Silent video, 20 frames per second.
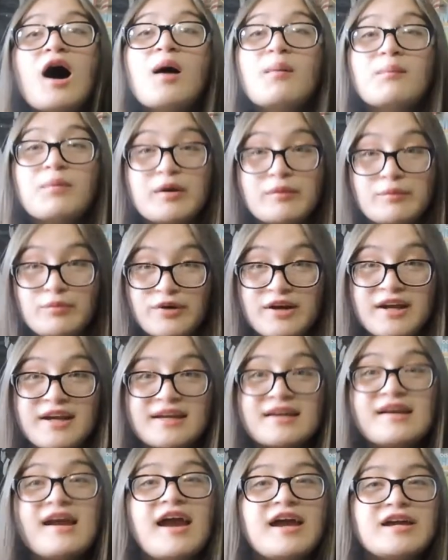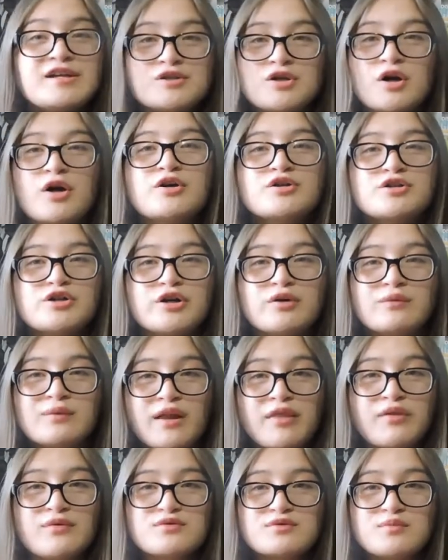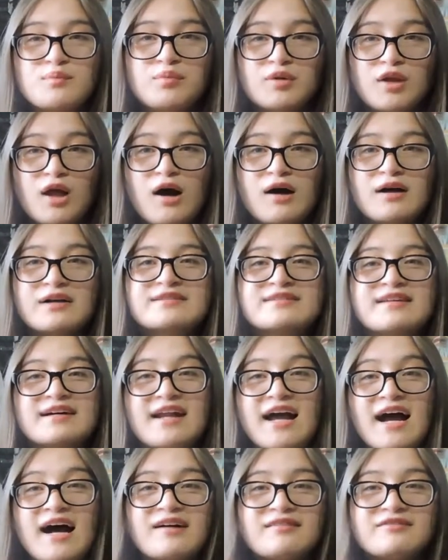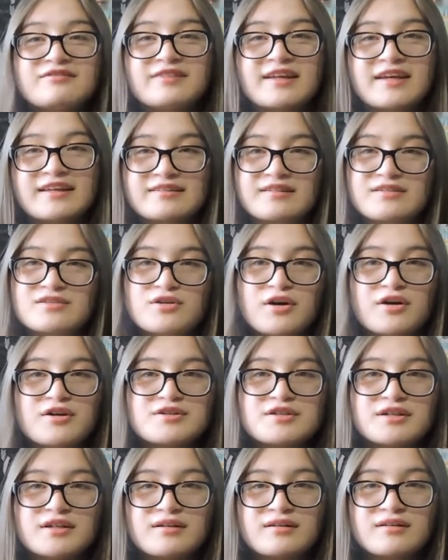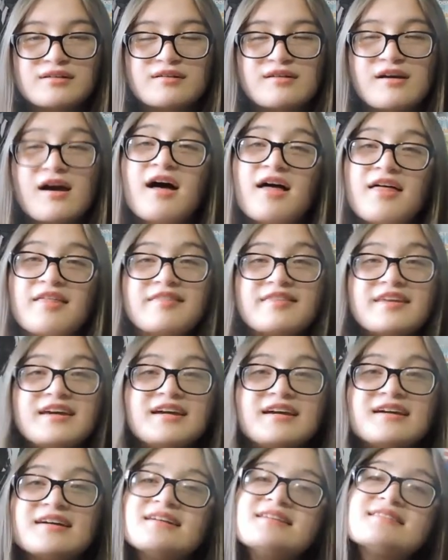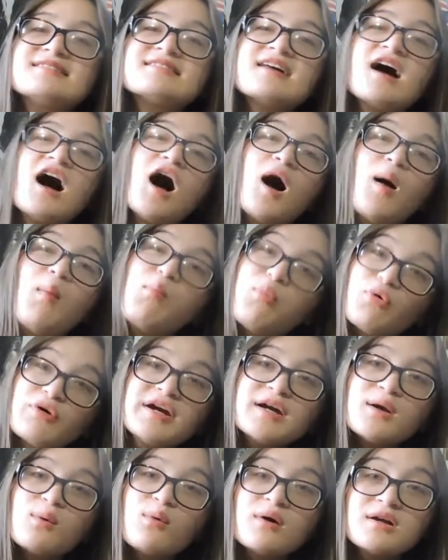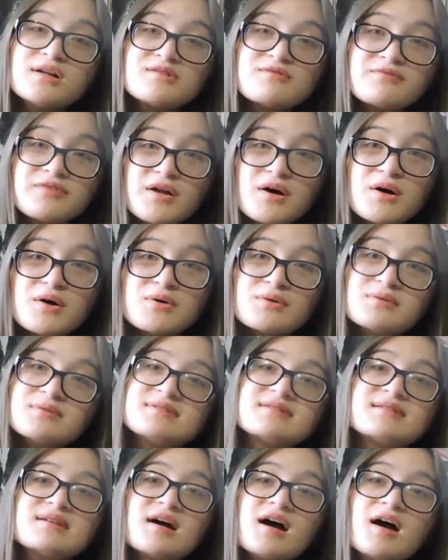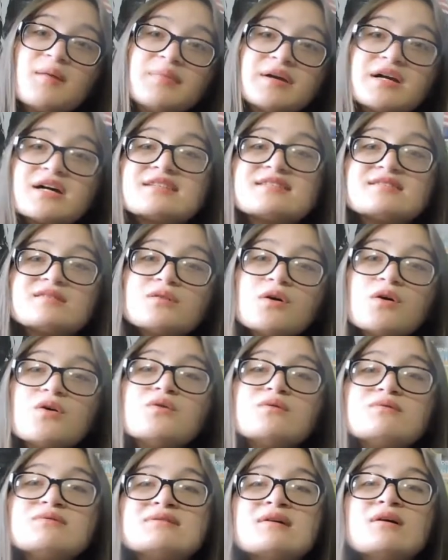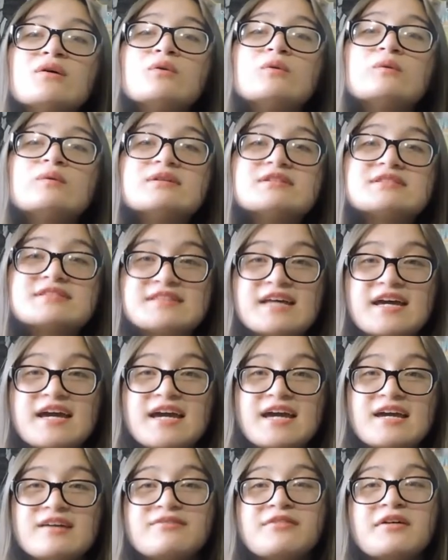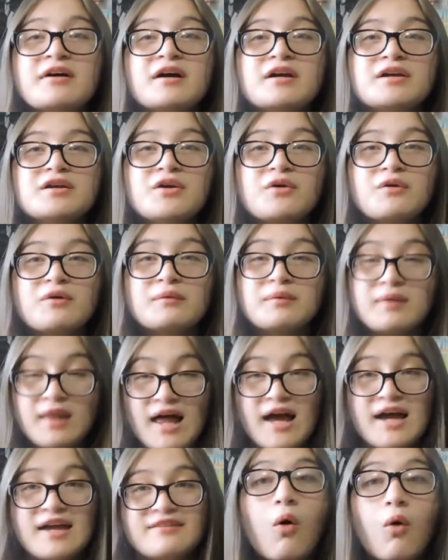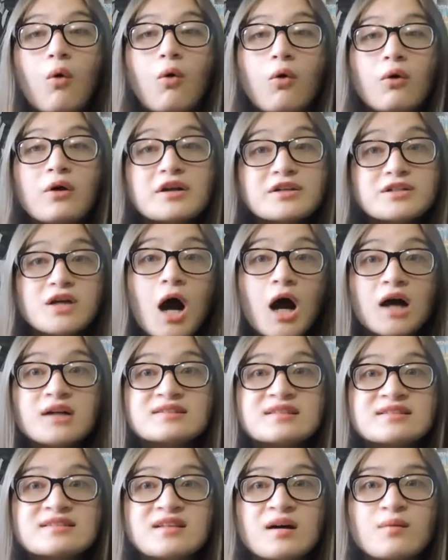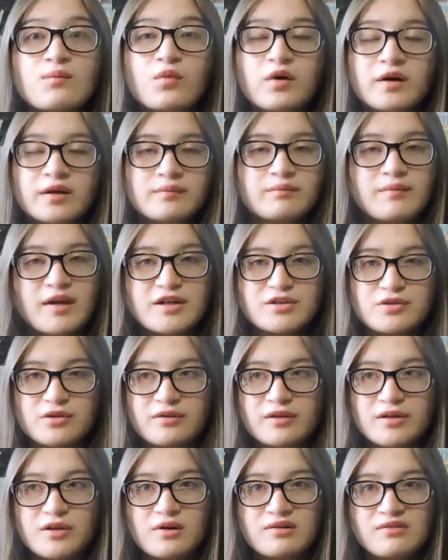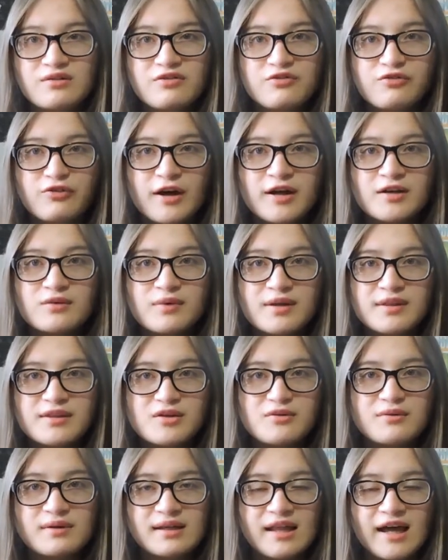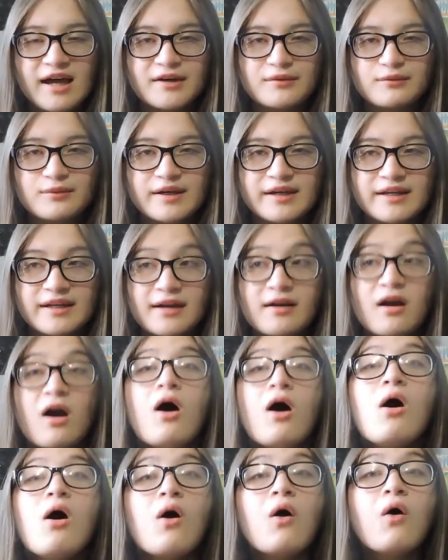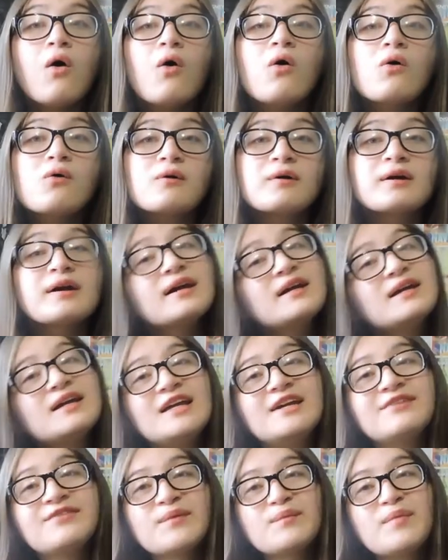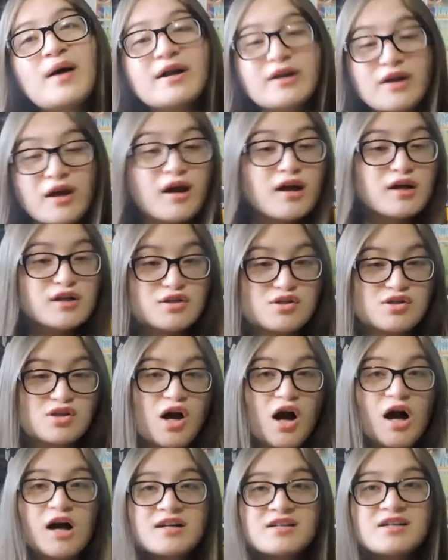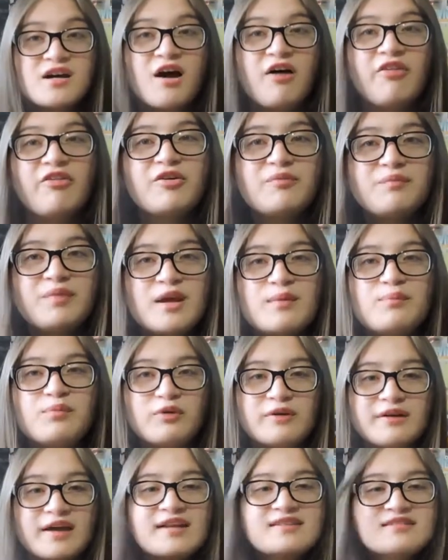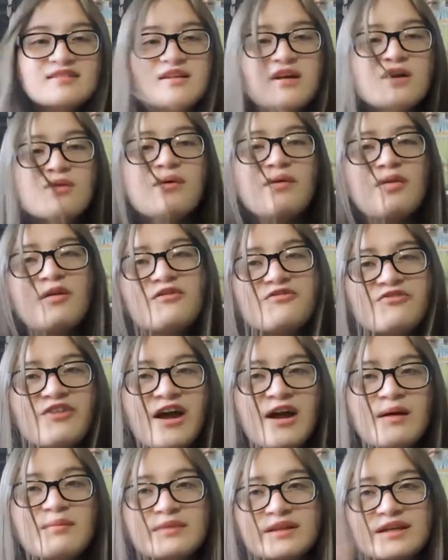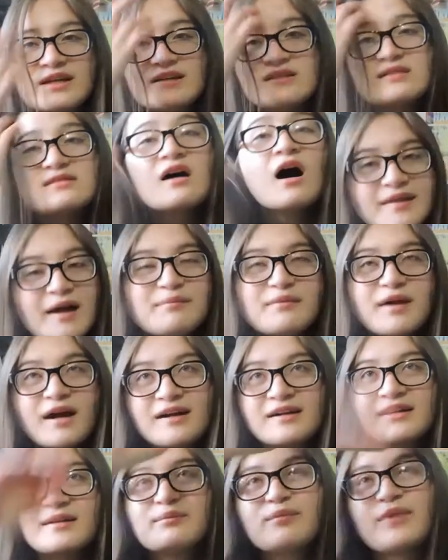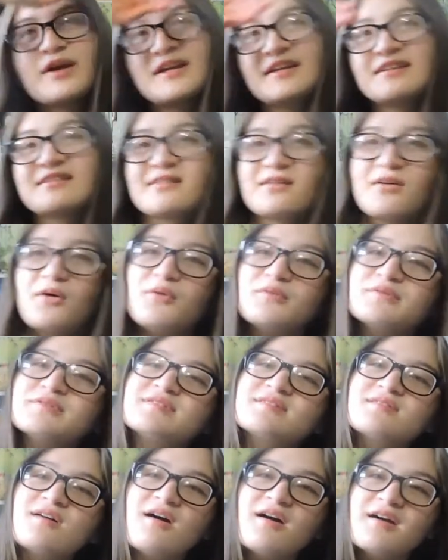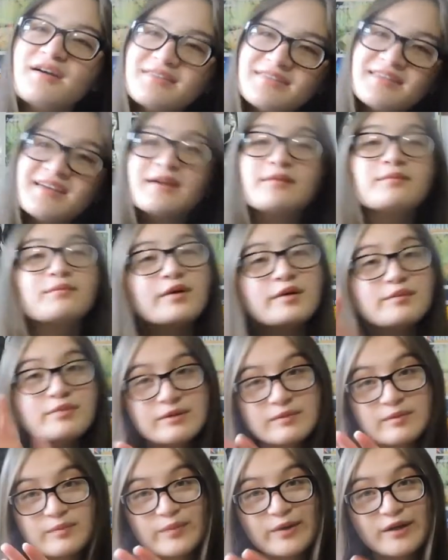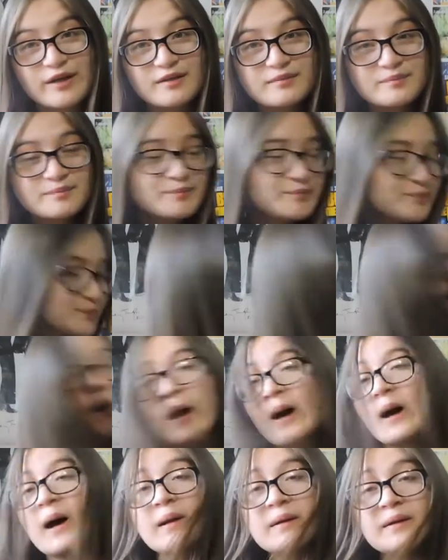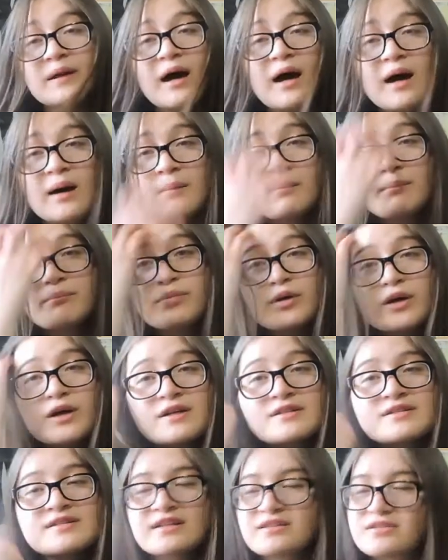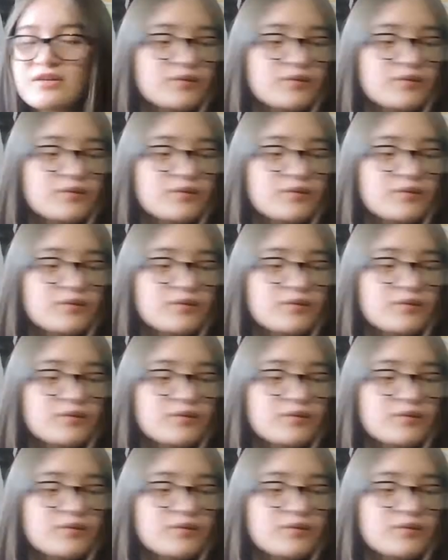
but bring a charger or one of those blocks that have like the charging things. Bring one of those, because those will save your life. Or talk to someone. Make sure that you have a friend with you in line waiting. Or even better, talk to other people. Get to know other families. I'm not gonna break into the whole SCAR thing, but be prepared. Number 6. Are